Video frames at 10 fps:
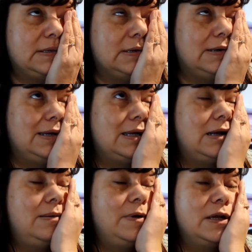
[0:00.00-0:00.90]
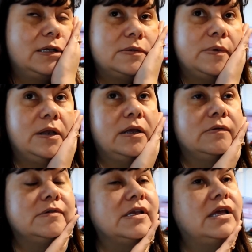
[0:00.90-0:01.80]
So I called my husband, and
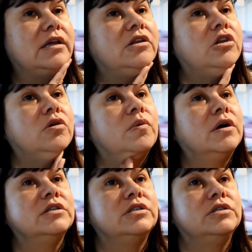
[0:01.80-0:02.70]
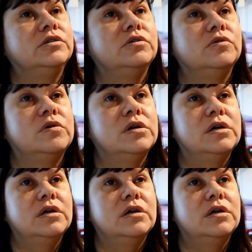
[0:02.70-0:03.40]
I was like, do you want to